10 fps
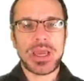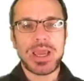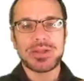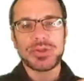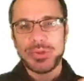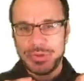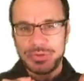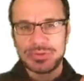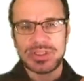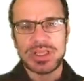and the
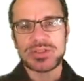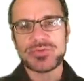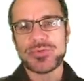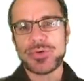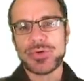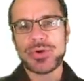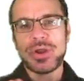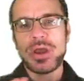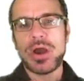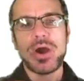U stands for
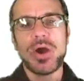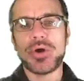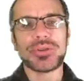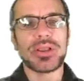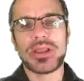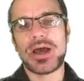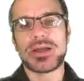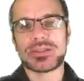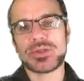on the line.